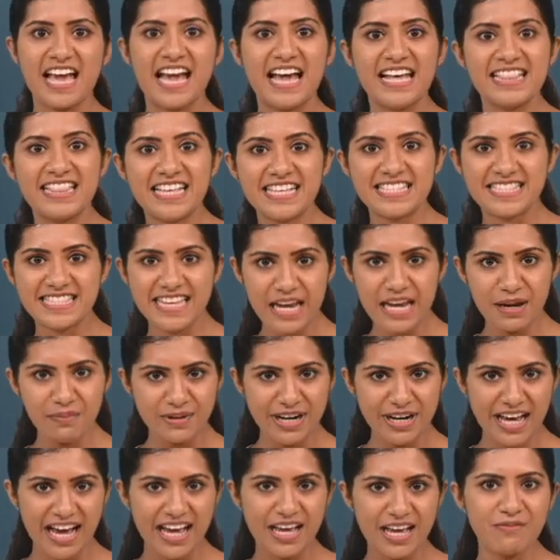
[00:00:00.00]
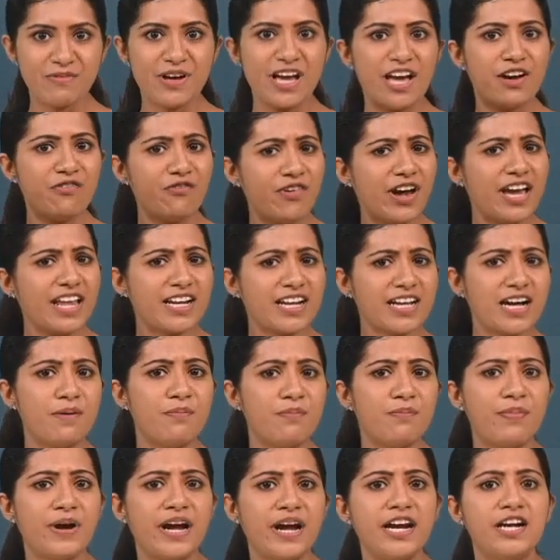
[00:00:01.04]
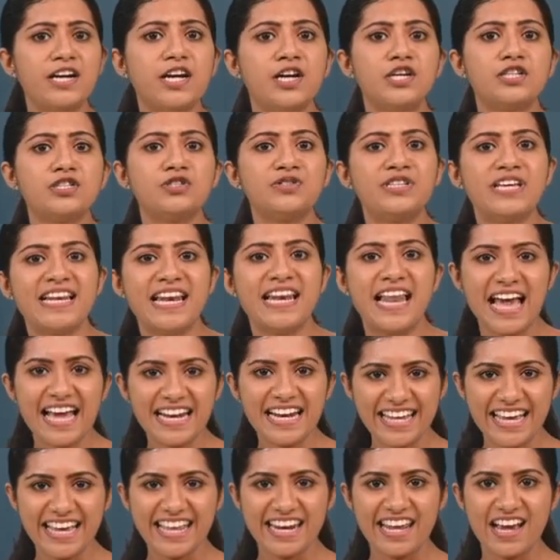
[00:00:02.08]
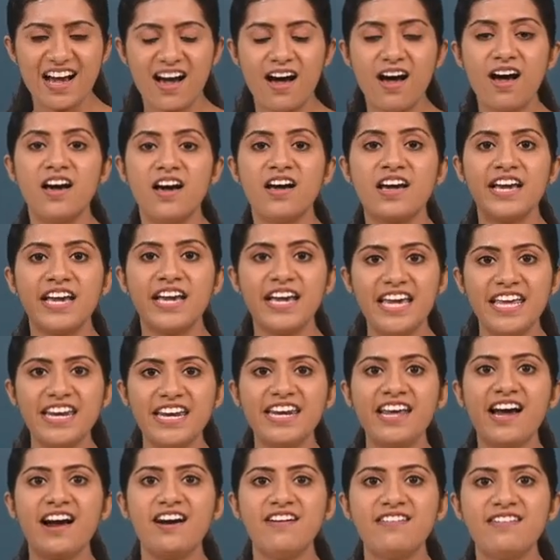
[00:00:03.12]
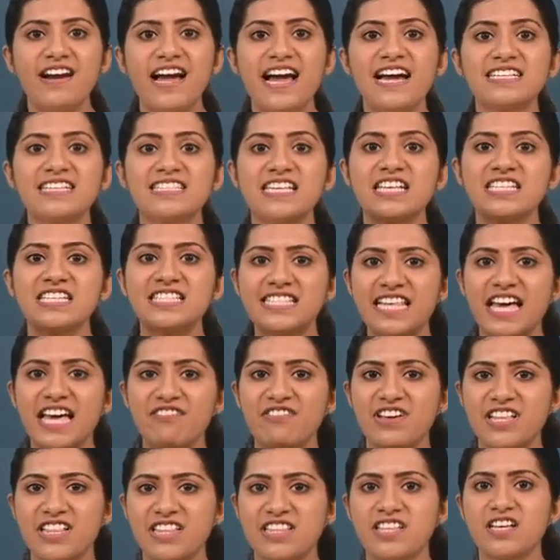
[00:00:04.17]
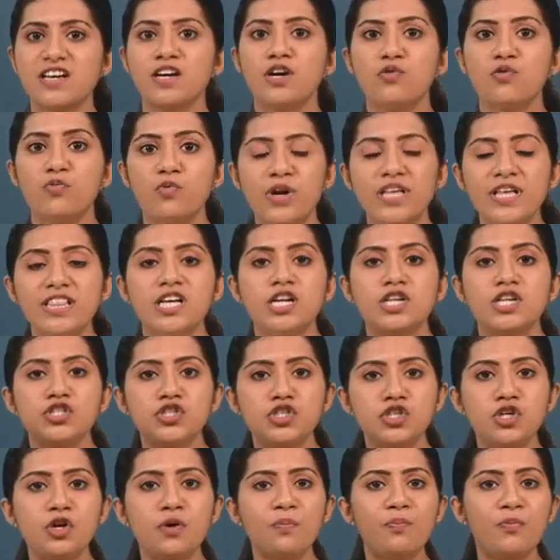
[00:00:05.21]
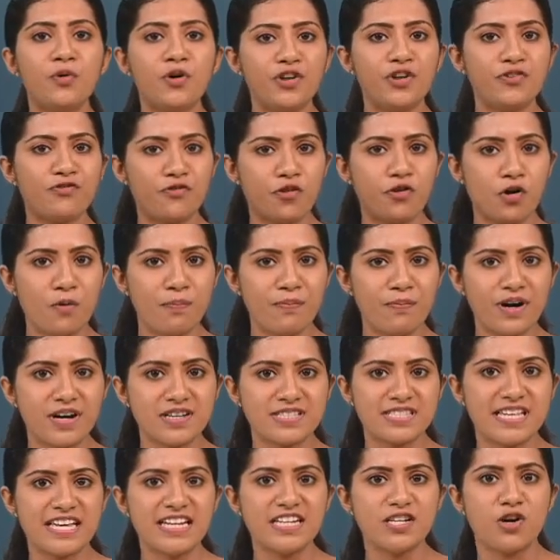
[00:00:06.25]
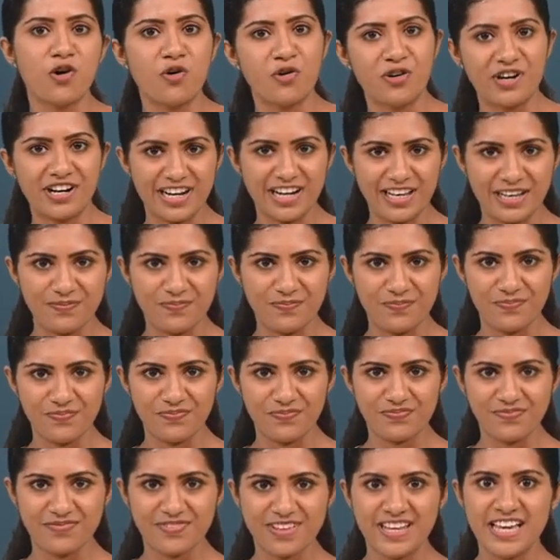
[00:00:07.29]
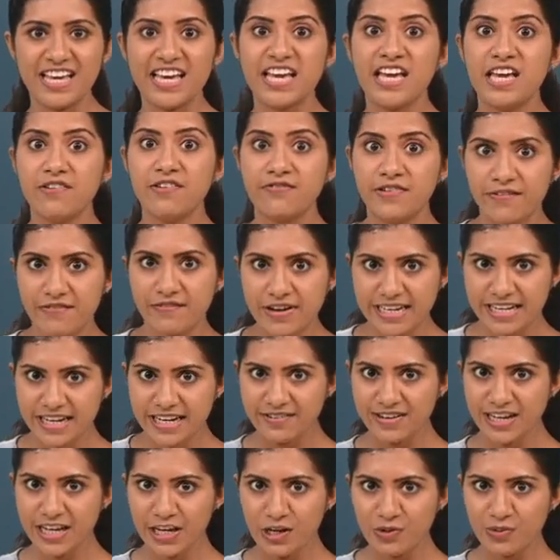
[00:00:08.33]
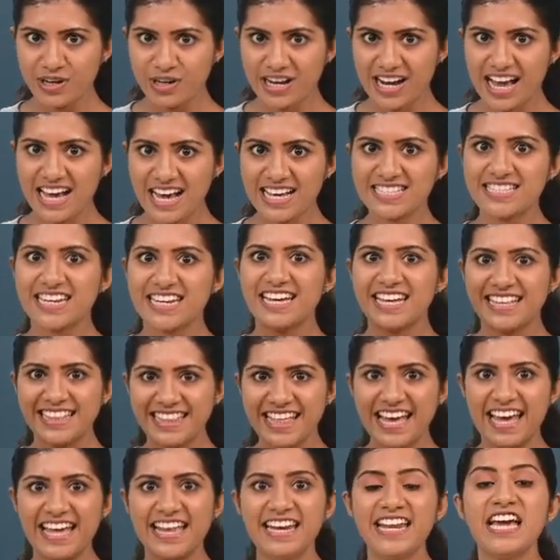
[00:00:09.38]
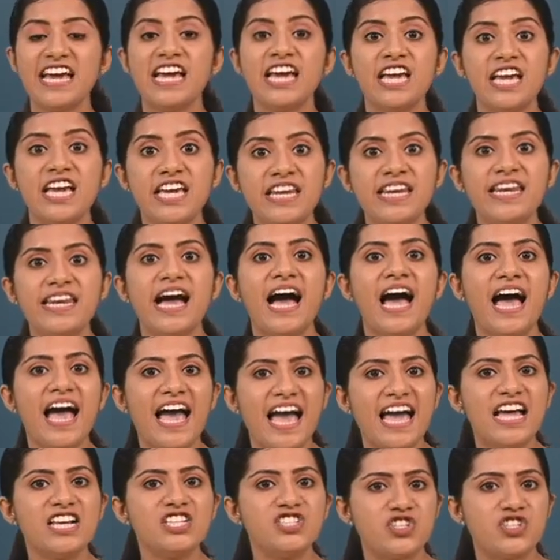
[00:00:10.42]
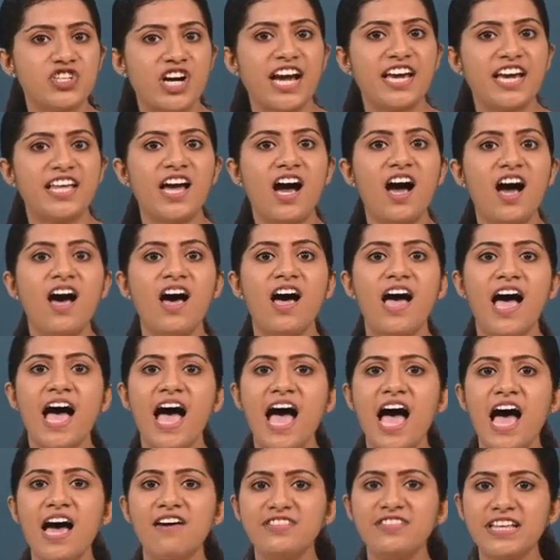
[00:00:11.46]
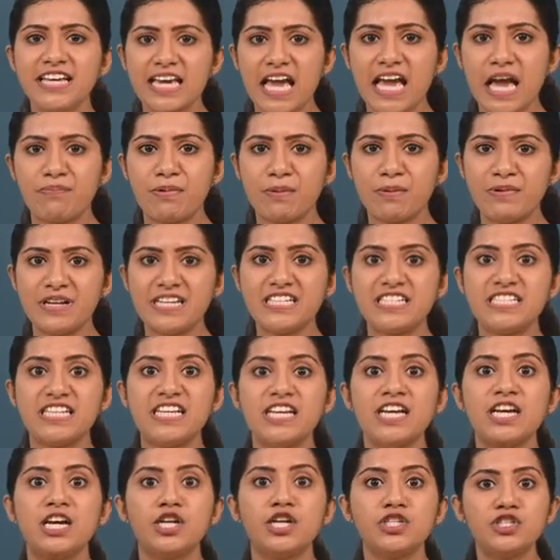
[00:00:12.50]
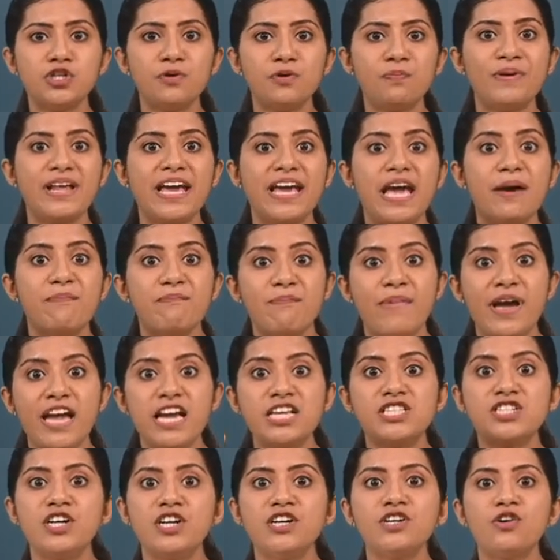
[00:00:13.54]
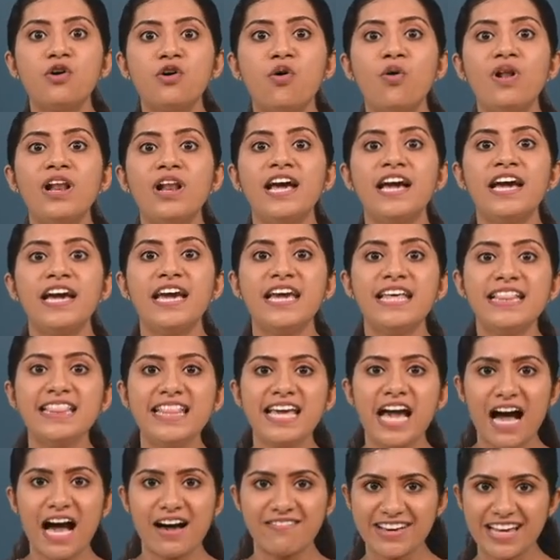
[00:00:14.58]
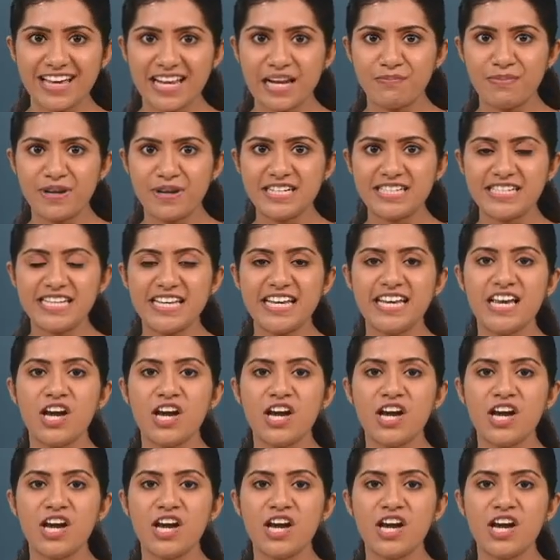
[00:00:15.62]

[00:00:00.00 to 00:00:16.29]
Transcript: At the same time, when compared to the land area, India ranks 7th with 2.4% only. If effectively utilized, then India and China have the capability to play a major role in the availability